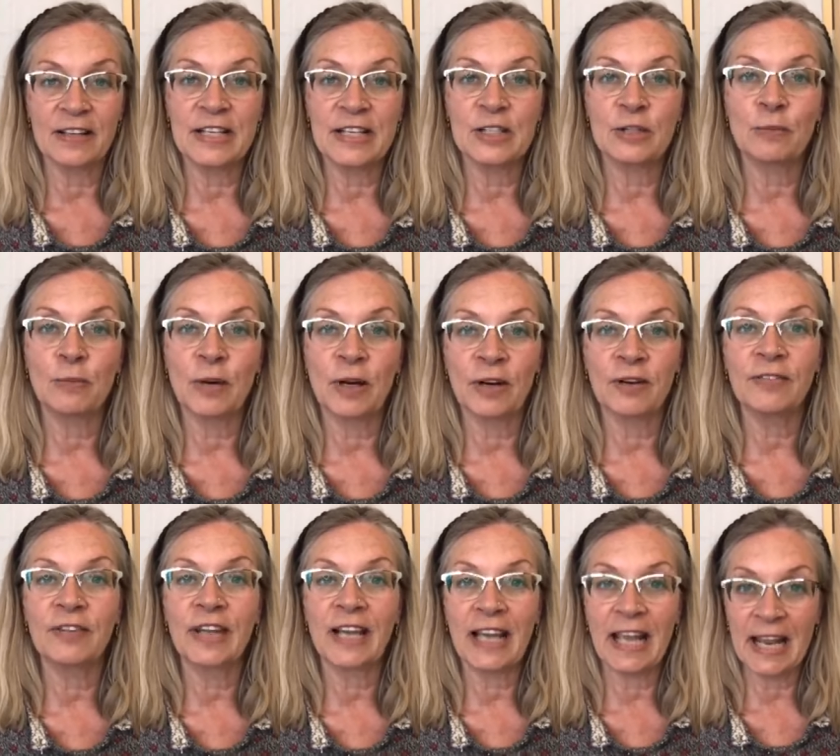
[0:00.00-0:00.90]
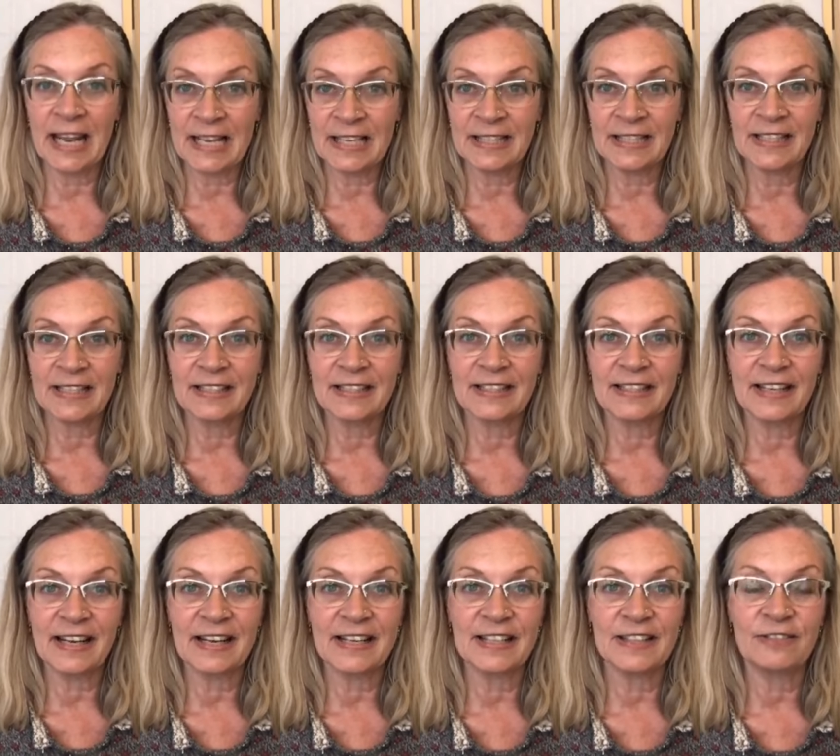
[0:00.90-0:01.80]
he's one of the cases
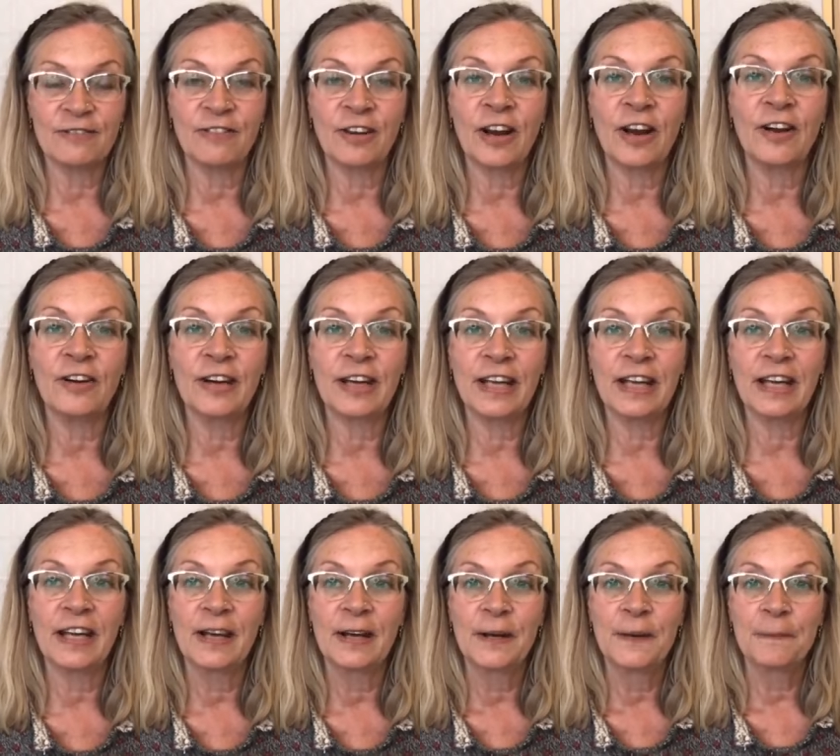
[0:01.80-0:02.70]
that is very